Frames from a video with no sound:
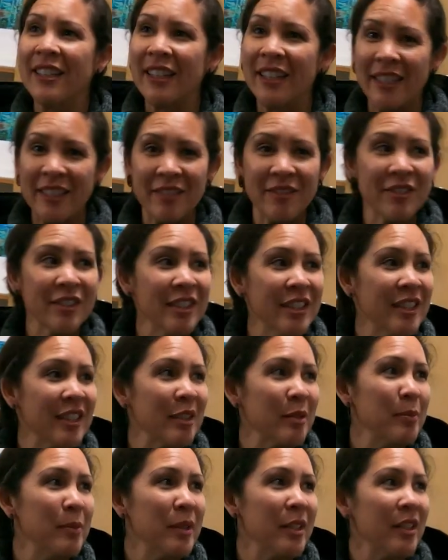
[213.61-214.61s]
kind of
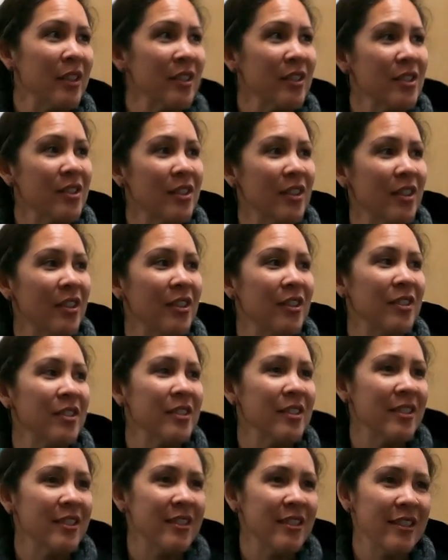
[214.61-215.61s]
look, but
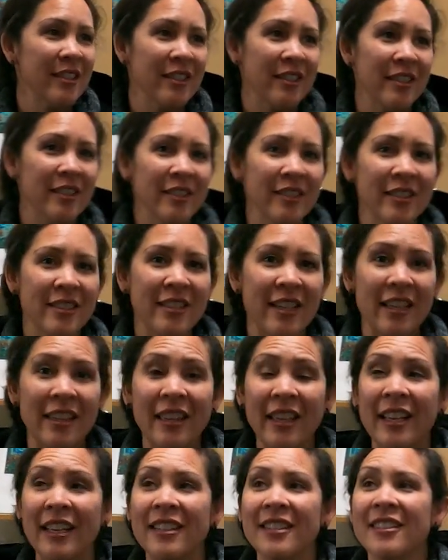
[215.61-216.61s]
also still say
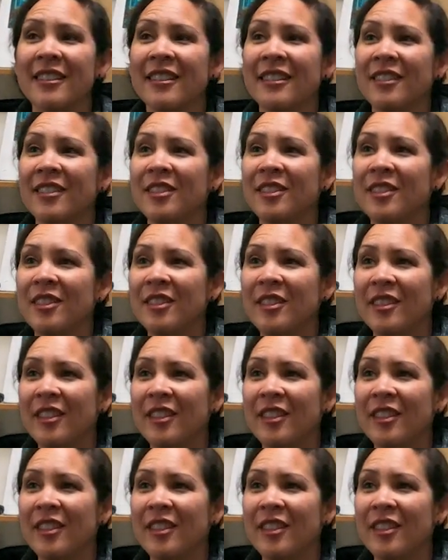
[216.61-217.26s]
thanks and